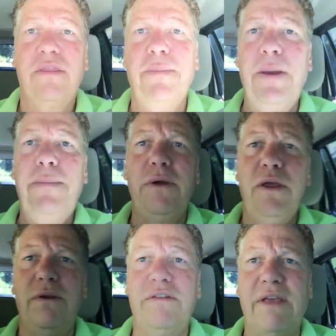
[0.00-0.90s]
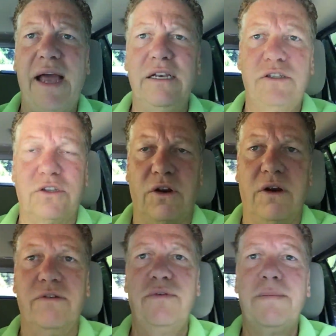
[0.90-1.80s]
The people you decide to
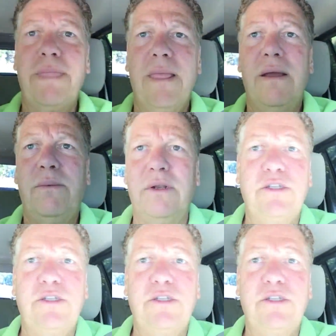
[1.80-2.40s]
serve will